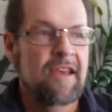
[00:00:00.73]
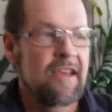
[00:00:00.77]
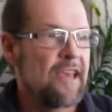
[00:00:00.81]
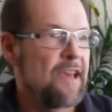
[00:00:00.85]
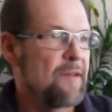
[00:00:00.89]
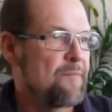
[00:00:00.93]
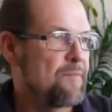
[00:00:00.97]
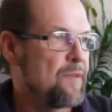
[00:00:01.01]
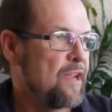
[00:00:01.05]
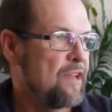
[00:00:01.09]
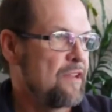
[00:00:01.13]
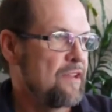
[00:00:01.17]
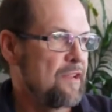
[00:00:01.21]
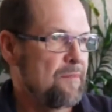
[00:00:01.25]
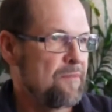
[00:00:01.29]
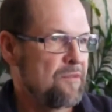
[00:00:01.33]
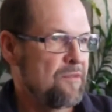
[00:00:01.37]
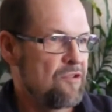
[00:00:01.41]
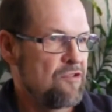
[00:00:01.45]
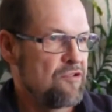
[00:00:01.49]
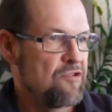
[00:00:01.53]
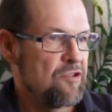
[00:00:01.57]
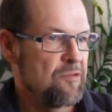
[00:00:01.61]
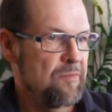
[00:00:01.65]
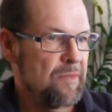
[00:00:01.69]
Yeah, my name's
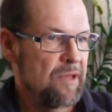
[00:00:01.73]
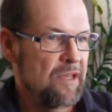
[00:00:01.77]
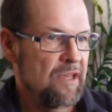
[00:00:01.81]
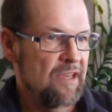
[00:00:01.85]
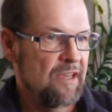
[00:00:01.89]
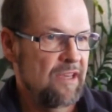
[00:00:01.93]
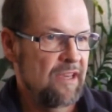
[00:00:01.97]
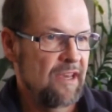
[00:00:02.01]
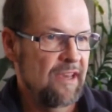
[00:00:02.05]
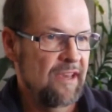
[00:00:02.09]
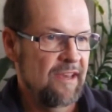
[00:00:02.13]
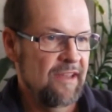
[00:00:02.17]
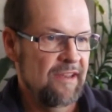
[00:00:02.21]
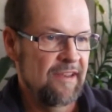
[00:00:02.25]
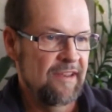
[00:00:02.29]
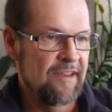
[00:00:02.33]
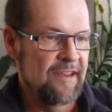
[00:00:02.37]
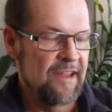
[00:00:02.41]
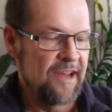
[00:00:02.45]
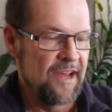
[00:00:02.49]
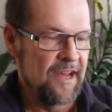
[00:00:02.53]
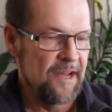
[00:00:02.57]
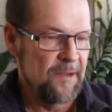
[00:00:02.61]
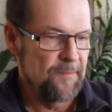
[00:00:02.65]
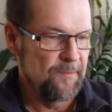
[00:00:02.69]
Ernie Mee,
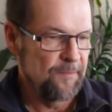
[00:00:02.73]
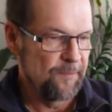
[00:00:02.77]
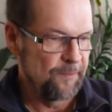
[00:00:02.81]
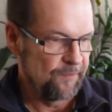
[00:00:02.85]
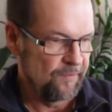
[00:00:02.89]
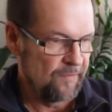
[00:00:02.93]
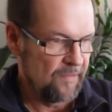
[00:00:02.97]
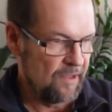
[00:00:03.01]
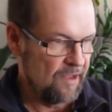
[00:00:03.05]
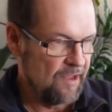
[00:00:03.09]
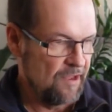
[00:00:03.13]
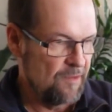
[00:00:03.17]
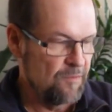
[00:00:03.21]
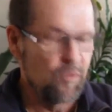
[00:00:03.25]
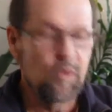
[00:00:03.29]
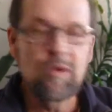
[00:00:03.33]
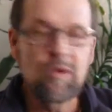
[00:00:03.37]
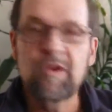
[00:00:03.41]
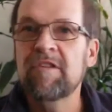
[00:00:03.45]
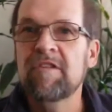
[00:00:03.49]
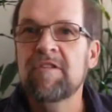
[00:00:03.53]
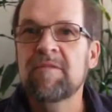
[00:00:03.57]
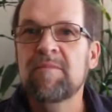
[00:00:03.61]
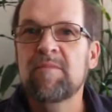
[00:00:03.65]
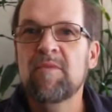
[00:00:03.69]
and I'm
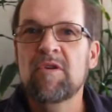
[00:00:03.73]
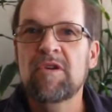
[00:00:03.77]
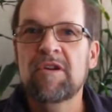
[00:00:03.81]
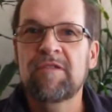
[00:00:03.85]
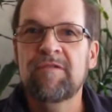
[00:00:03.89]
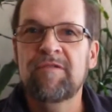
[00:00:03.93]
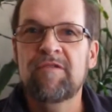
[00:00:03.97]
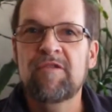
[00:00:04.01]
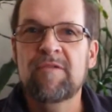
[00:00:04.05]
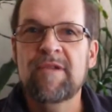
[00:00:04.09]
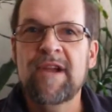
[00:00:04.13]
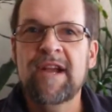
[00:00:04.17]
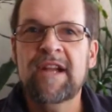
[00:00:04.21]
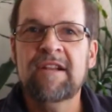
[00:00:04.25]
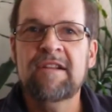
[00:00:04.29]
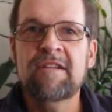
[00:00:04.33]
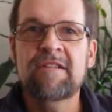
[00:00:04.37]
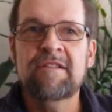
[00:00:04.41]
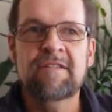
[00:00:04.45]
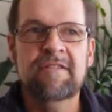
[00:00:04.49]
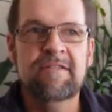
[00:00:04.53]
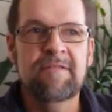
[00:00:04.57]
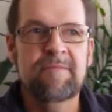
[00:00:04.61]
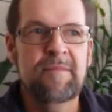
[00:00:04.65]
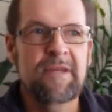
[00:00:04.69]
one of the board of
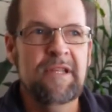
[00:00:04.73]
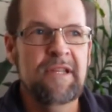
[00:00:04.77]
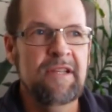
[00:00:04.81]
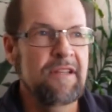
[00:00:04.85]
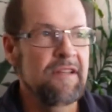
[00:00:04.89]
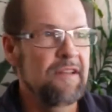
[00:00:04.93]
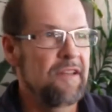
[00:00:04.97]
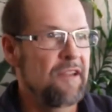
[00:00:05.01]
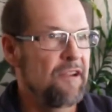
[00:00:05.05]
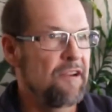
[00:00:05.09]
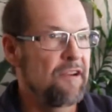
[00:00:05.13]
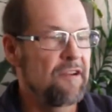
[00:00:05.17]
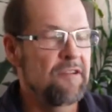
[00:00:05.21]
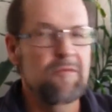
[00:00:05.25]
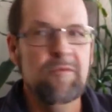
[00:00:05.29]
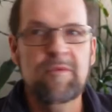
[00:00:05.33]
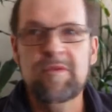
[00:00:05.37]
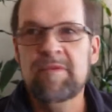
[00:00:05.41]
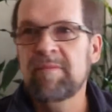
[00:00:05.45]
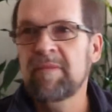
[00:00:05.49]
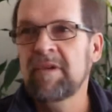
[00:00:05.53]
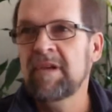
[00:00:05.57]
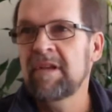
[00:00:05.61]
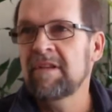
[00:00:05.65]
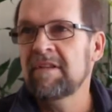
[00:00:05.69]
directors. The meeting here,
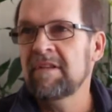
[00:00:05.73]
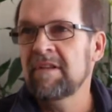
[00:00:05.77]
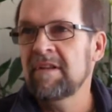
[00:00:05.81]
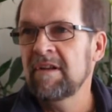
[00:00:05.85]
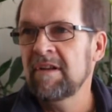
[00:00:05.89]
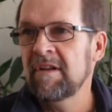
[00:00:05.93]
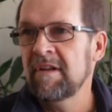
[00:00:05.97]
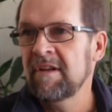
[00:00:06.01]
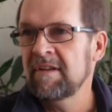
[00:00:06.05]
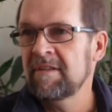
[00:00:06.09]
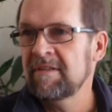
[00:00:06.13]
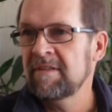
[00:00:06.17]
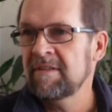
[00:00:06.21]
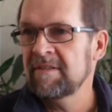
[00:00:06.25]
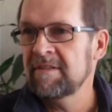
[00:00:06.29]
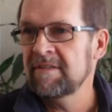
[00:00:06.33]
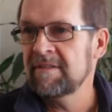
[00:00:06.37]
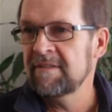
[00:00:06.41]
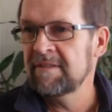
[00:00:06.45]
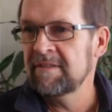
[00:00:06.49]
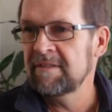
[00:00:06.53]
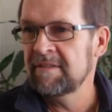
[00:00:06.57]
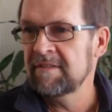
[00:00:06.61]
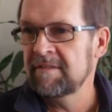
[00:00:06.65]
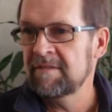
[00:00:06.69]
we meet
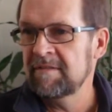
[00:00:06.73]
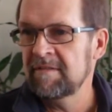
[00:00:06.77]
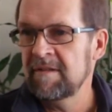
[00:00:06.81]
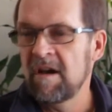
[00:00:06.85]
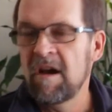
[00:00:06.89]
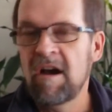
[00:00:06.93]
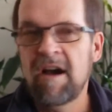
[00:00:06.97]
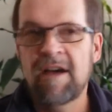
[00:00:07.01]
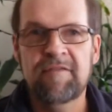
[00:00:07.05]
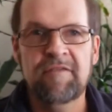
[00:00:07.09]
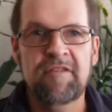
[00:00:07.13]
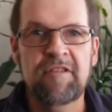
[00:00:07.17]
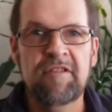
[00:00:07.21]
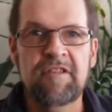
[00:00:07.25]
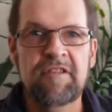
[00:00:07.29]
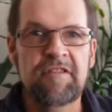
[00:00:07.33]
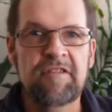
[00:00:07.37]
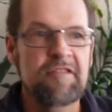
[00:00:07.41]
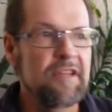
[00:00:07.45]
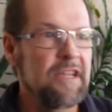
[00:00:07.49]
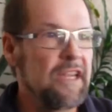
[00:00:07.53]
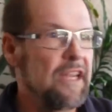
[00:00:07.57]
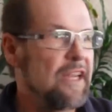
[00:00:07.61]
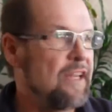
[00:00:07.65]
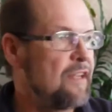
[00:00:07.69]
as often
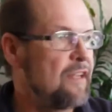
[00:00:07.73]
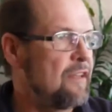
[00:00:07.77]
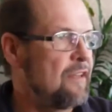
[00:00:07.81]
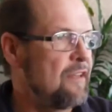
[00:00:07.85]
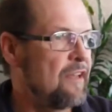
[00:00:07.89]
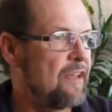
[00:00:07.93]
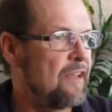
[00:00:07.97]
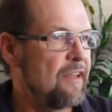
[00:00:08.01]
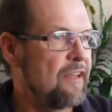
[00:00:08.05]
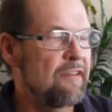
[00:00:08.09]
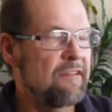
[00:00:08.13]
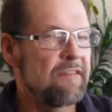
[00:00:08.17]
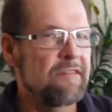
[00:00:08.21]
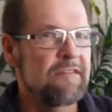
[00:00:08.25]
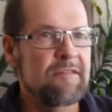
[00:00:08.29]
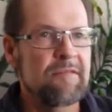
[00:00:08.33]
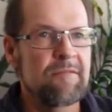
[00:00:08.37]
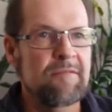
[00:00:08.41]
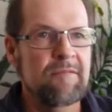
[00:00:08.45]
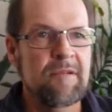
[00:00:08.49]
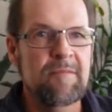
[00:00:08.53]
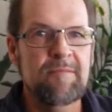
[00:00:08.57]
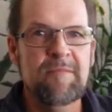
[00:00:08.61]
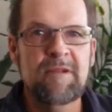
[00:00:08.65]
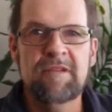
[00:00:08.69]
as needed, and there's
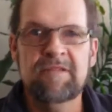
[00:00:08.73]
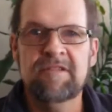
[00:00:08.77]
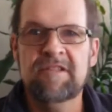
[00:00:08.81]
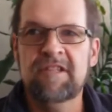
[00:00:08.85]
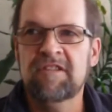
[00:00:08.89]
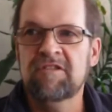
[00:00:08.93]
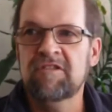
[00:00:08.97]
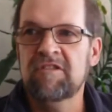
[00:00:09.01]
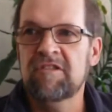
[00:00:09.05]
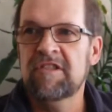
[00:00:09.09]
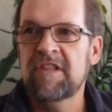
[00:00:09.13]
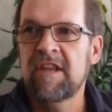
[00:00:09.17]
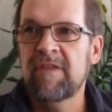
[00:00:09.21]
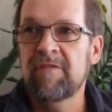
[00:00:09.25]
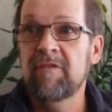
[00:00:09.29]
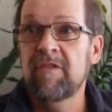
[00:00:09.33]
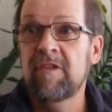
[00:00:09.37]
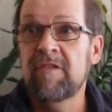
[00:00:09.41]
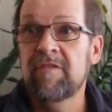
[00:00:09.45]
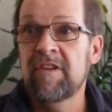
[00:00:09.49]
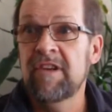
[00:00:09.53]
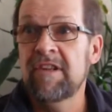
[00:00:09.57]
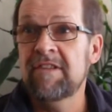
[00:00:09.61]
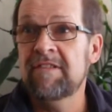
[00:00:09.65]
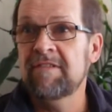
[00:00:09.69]
about 6 or 7
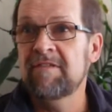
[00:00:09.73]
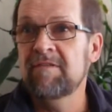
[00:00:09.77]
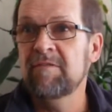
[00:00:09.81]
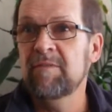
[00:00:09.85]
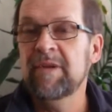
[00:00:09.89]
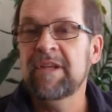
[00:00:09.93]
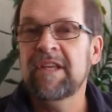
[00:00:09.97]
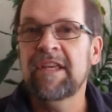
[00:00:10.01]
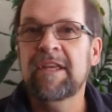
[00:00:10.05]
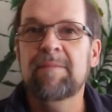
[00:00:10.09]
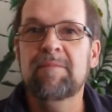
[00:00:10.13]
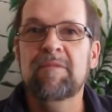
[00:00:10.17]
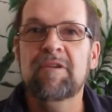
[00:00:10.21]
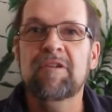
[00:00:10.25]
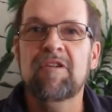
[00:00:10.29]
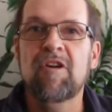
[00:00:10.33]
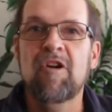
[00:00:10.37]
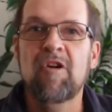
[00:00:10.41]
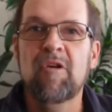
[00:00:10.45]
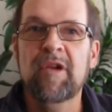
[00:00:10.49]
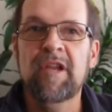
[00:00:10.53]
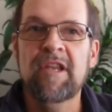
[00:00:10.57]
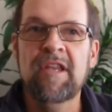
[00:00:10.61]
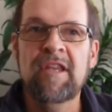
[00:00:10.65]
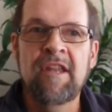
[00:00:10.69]
of us, and we keep it
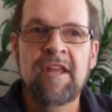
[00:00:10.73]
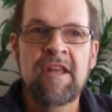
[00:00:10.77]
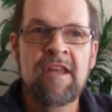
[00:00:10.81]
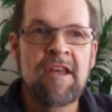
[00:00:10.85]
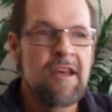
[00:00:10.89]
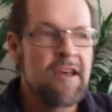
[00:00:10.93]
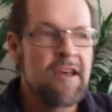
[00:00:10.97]
going.